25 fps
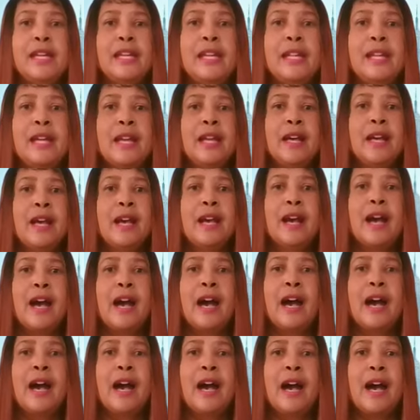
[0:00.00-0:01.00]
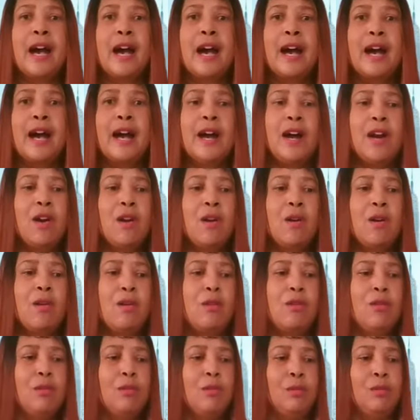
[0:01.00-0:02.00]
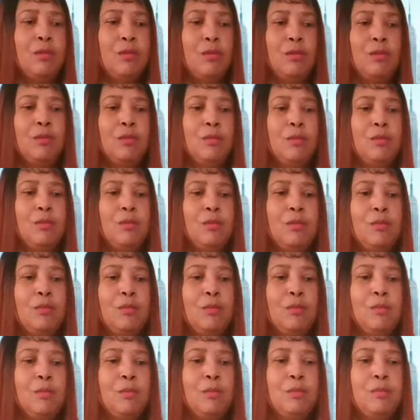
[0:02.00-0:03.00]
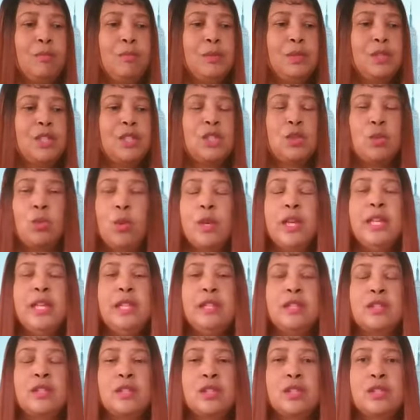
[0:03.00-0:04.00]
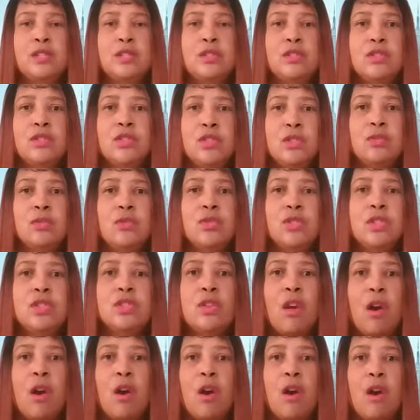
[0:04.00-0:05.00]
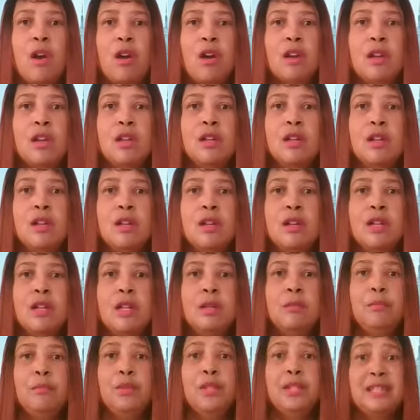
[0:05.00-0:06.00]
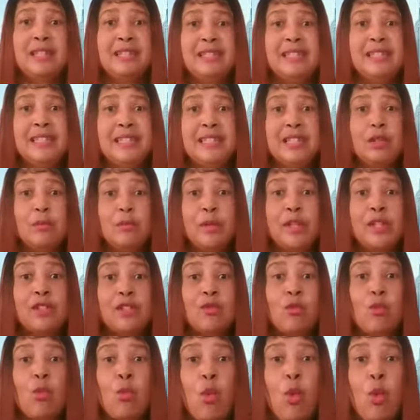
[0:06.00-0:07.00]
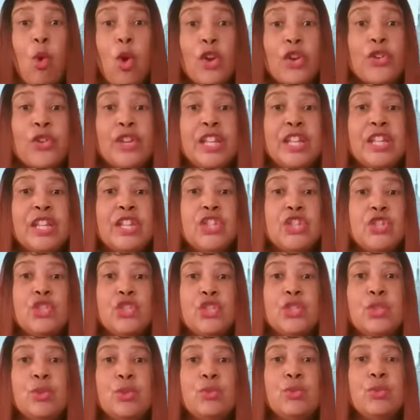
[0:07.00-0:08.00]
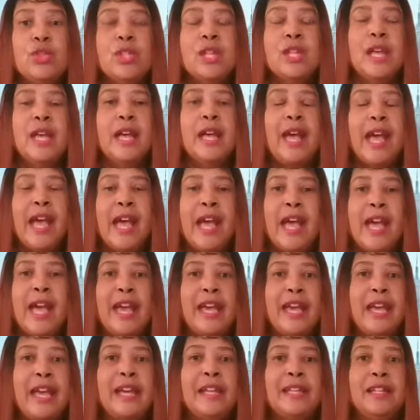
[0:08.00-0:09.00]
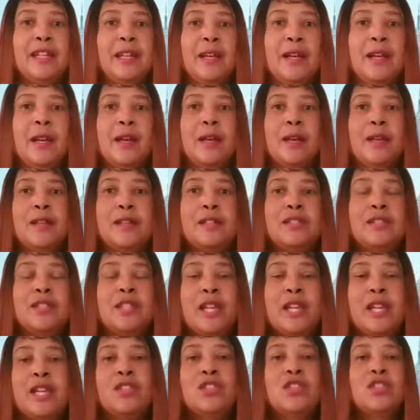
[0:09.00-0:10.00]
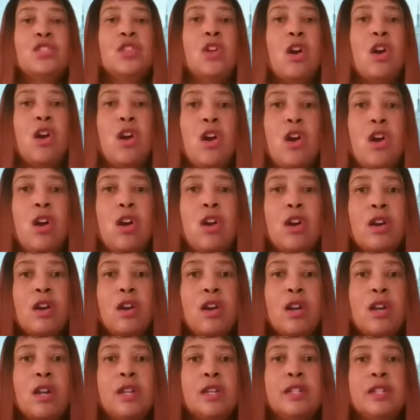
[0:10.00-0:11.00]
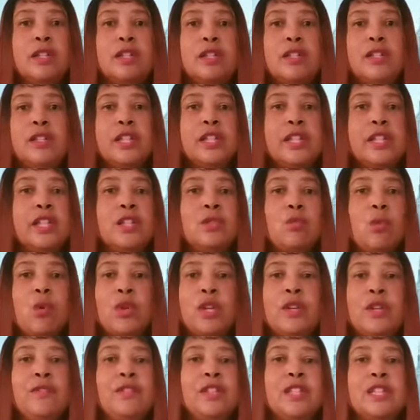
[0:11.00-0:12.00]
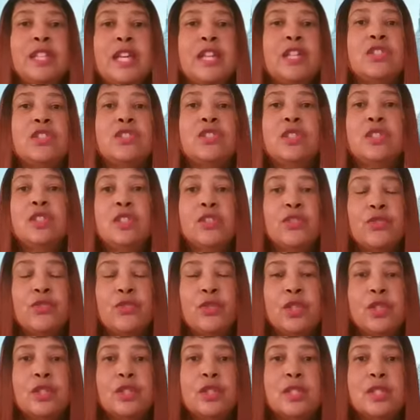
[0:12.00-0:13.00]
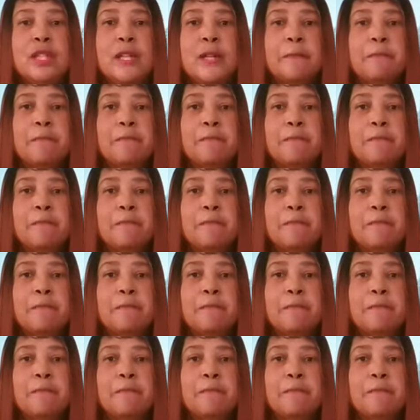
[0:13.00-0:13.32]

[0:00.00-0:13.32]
at how sweet juices are. Put a little bit of water in your juice and chances are your kids won't even taste the difference.